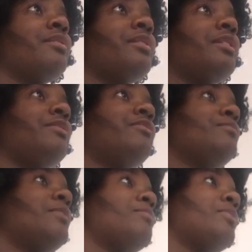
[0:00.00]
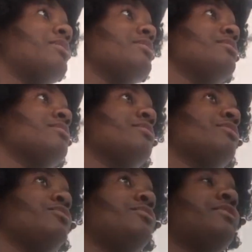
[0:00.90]
I live with my parents,
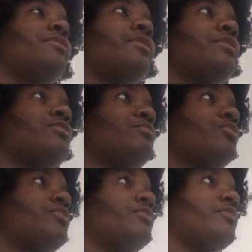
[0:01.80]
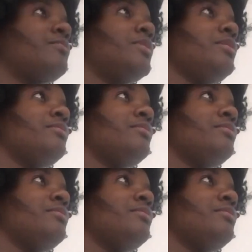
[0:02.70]
who were very supportive of me,